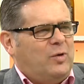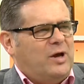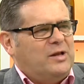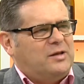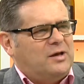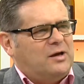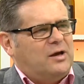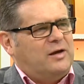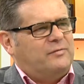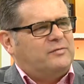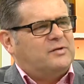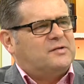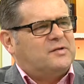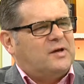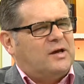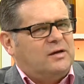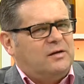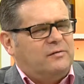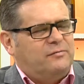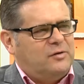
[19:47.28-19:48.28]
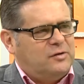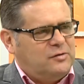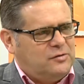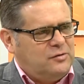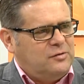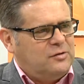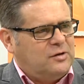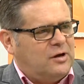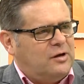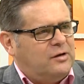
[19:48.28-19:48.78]
one thing I have to say, if you
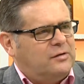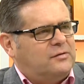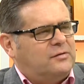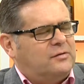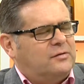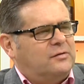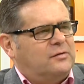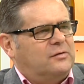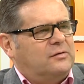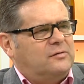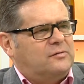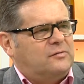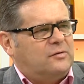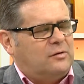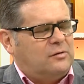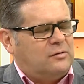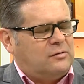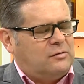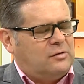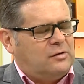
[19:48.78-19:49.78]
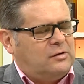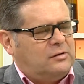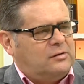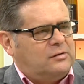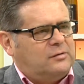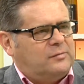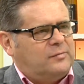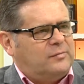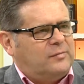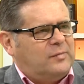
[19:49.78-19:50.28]
do go to Salt Grill
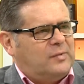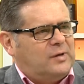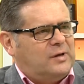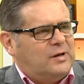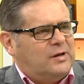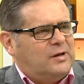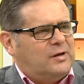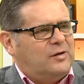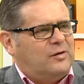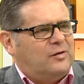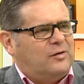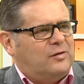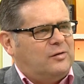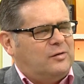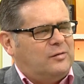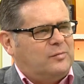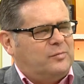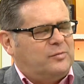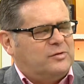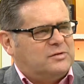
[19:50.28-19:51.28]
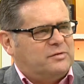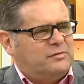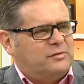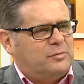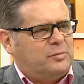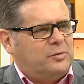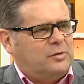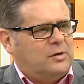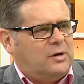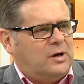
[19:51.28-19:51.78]
on Pacific
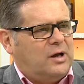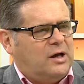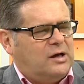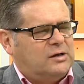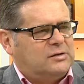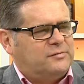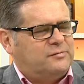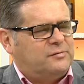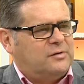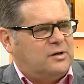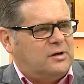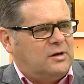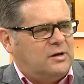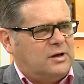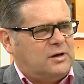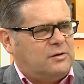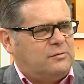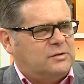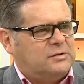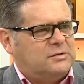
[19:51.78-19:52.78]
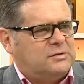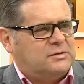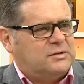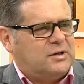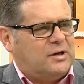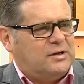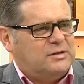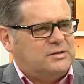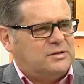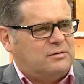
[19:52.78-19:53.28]
Pearl, ask for the licorice
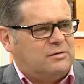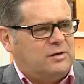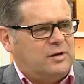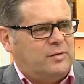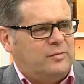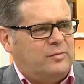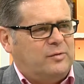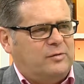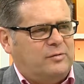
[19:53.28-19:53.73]
ice cream